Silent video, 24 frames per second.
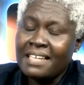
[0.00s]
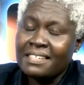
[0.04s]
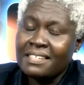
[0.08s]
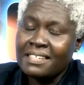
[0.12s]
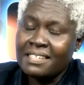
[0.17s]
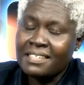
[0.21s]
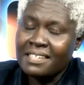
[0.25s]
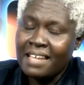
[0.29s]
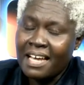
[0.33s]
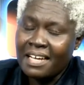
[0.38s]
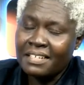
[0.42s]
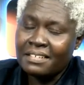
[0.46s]
A
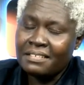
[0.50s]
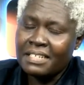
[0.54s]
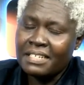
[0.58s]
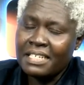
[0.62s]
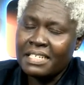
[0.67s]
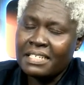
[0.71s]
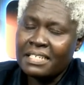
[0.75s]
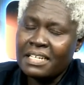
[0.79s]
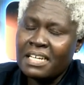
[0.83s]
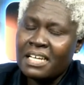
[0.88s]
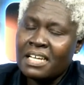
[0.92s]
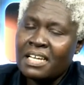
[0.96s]

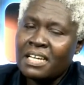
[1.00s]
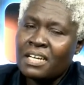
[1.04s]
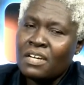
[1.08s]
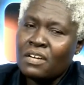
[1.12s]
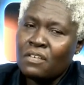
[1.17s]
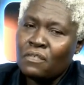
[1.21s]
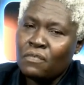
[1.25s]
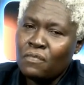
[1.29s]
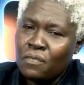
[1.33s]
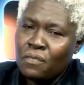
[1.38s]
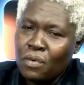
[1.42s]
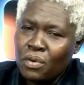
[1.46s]
staggering
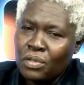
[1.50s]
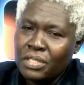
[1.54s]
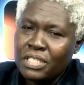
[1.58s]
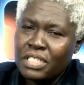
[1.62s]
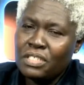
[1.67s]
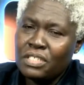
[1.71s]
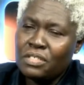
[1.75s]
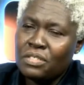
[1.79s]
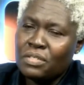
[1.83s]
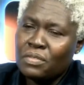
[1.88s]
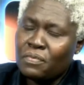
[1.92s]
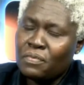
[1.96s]

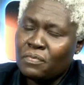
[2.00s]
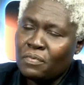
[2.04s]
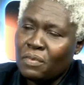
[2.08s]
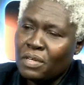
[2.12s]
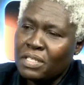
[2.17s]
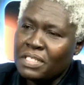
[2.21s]
40 to